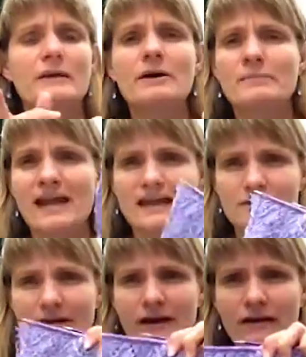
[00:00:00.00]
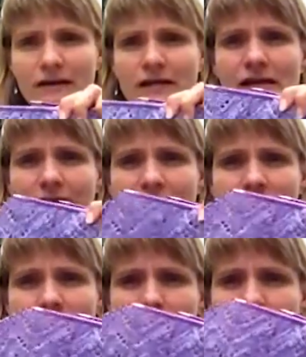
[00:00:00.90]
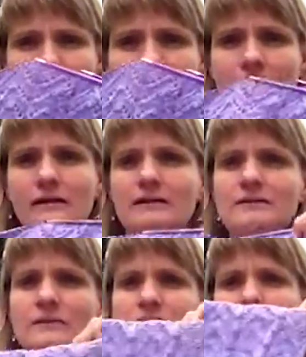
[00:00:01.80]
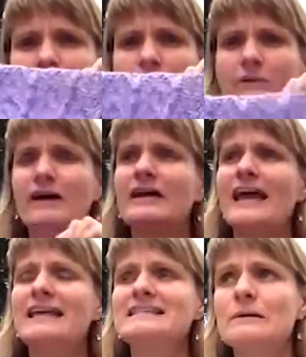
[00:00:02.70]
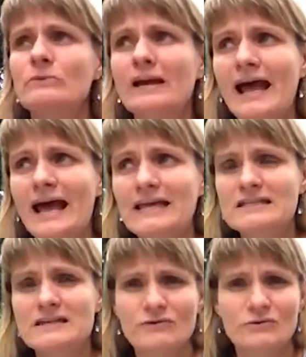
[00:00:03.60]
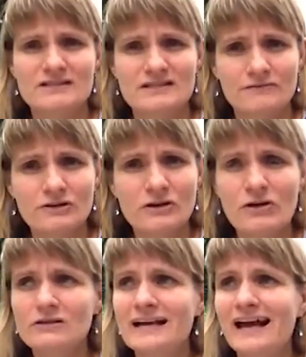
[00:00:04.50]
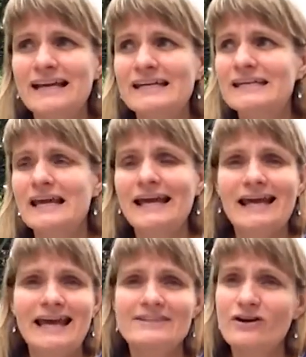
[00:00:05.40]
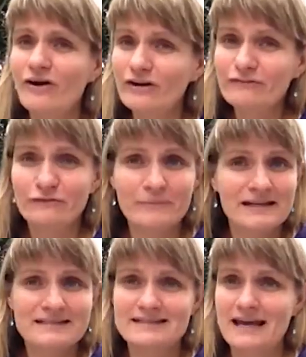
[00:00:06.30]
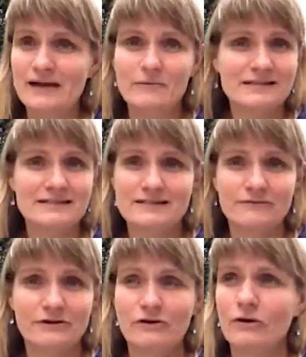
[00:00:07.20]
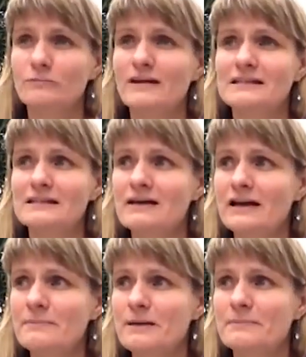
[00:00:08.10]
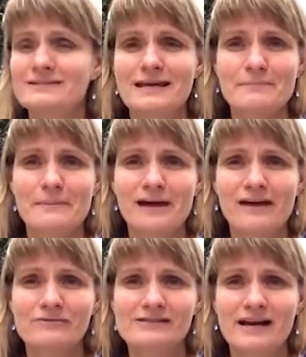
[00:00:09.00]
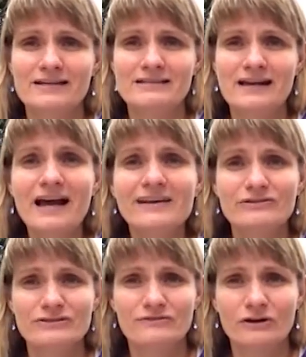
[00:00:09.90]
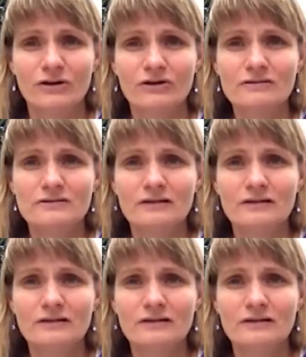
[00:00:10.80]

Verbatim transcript: I'm on my eighth, uh, eighth repeat. So it's going well. Someone asked if it was difficult. I it's hard for me to say what's difficult because a lot of people say my patterns I design are difficult.